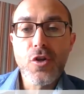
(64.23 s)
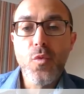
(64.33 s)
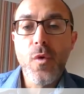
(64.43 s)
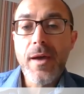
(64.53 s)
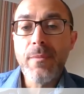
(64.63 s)

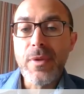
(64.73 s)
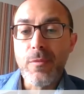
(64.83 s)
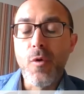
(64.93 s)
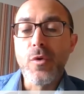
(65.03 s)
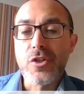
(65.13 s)
where
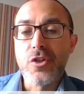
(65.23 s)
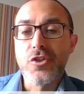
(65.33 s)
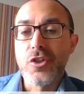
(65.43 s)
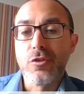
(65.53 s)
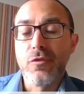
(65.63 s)
people were
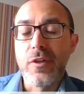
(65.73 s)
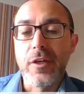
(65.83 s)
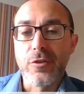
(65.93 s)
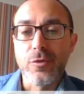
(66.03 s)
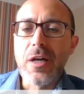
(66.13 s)
searching to
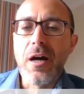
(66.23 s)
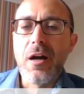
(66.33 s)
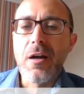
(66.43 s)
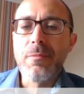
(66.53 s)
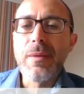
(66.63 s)
fly to.
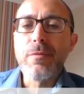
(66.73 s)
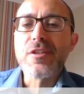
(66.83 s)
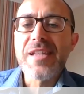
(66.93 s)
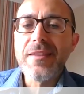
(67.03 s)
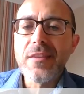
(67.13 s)
Are
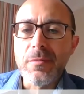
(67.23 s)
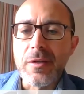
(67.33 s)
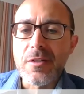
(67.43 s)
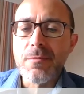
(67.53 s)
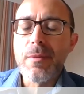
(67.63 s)
people's
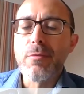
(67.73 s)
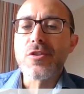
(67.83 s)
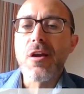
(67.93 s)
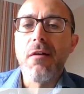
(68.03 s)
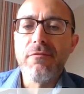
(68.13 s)
sentiments and people's
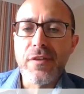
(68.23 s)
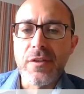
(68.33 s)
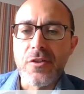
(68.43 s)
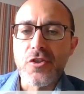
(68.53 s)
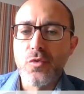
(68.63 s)

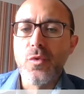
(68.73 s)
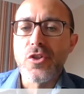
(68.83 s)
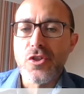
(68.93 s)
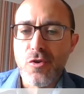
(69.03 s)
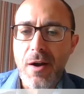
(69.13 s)
confidence
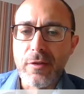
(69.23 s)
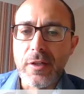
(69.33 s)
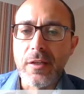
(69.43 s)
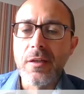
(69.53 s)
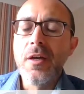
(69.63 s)
towards
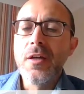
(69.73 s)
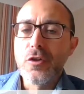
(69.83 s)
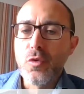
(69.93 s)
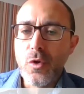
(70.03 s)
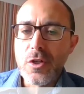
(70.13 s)
traveling
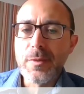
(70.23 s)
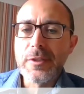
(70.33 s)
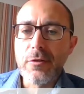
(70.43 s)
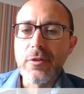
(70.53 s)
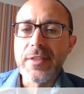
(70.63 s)
towards
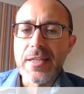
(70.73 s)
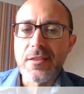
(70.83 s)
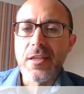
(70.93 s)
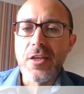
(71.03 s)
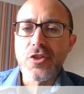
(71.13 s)
particular
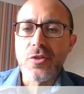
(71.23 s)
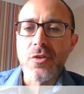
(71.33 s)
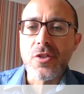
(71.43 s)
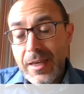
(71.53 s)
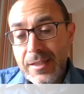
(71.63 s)

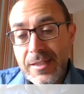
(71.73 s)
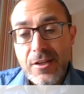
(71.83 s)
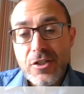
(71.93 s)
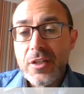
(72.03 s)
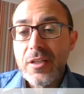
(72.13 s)
destinations,
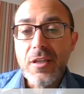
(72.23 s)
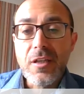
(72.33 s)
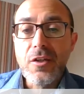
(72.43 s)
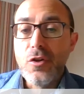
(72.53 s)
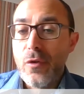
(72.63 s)
essentially
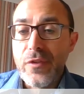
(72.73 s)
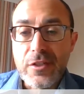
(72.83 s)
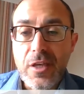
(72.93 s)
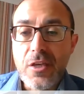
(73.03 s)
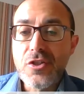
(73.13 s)
in
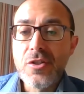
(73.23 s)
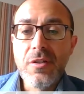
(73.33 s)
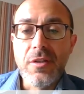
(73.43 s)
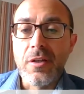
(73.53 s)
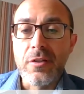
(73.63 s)
Northeast Asia,
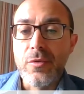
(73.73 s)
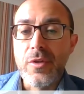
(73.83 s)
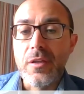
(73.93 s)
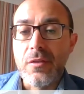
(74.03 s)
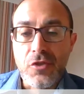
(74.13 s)

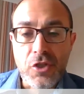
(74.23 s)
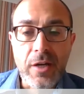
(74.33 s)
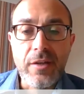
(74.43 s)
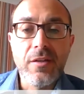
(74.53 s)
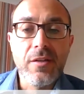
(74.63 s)
including
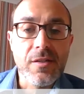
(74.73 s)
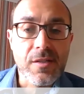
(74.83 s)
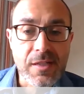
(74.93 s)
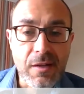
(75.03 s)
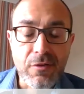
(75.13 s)
China,
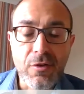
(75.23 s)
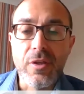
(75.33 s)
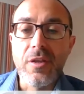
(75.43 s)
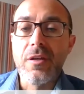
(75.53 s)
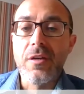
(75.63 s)
South
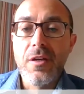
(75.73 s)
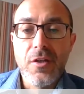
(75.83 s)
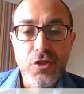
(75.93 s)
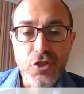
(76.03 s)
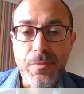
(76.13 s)
Korea,
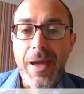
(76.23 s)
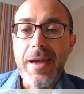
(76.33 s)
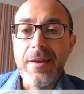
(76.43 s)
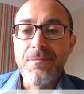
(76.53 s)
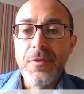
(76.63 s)
Japan,